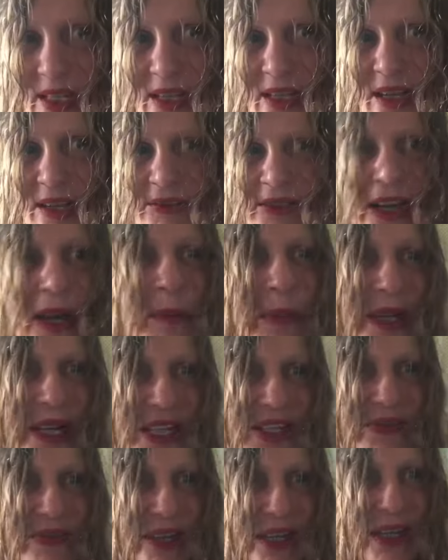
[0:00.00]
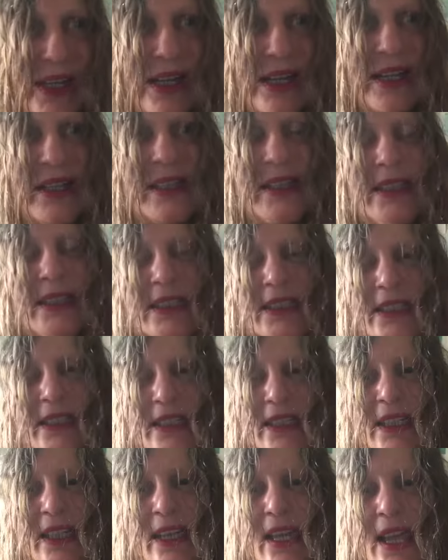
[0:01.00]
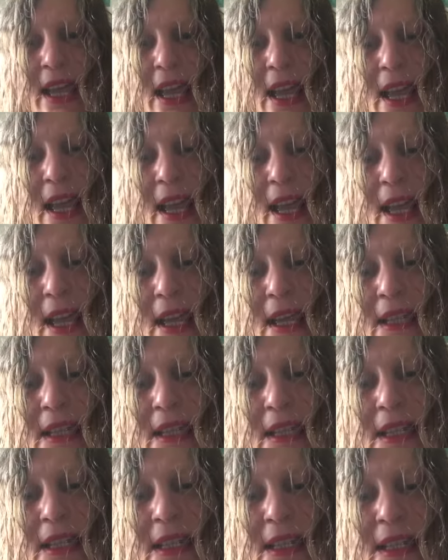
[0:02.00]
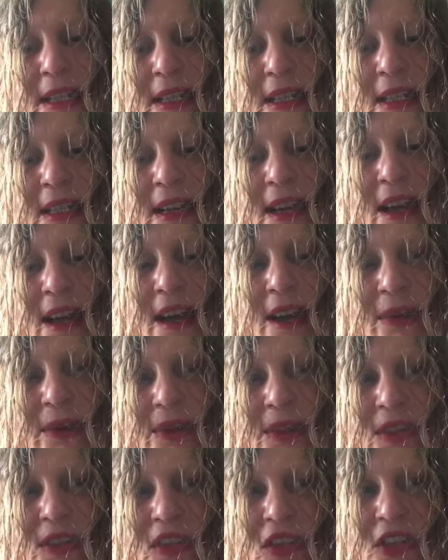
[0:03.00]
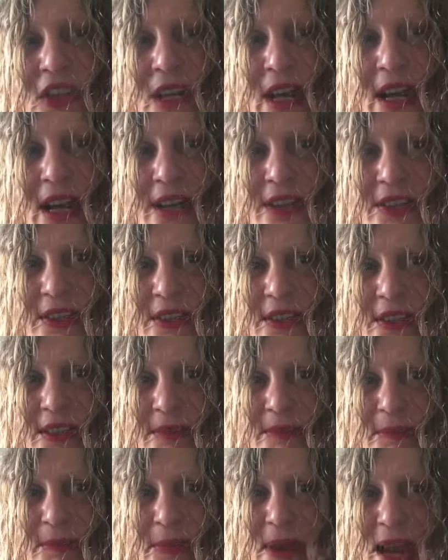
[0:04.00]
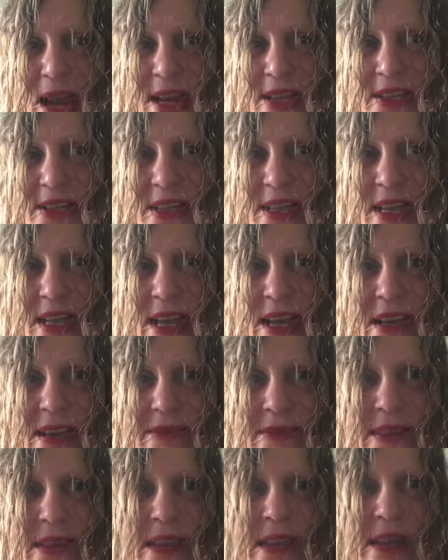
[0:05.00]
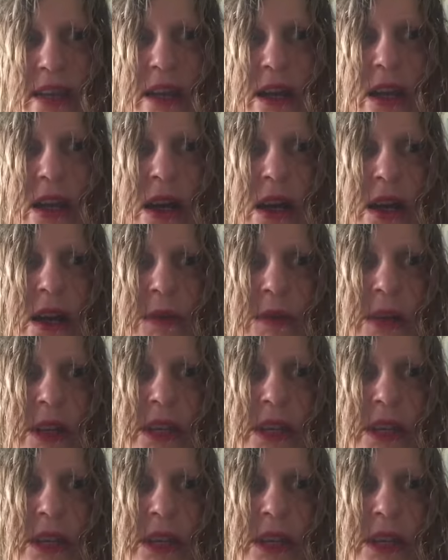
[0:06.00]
I think I bit his finger. And I was just passing out and thinking, oh my